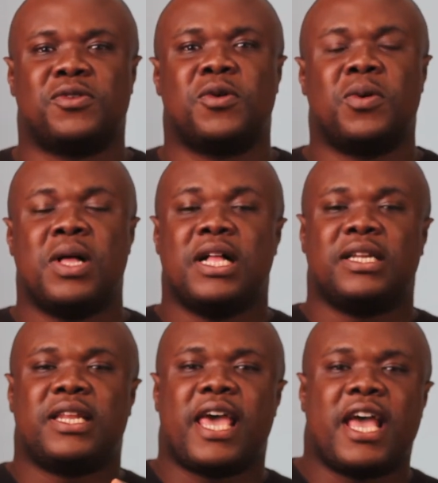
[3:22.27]
So
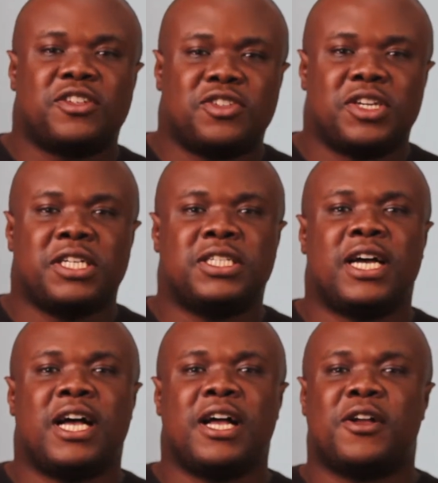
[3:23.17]
the
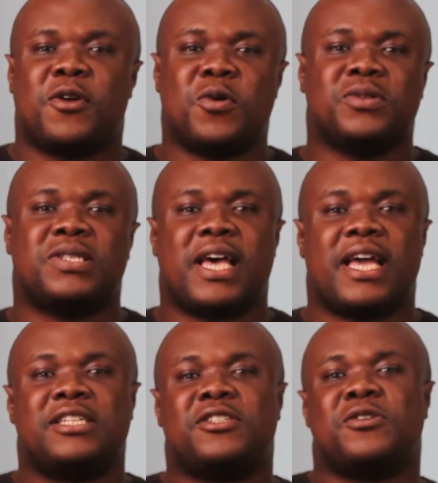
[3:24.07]
exchanger goes
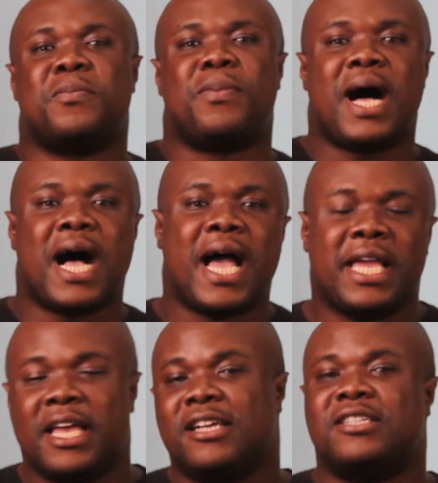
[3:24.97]
ahead to buy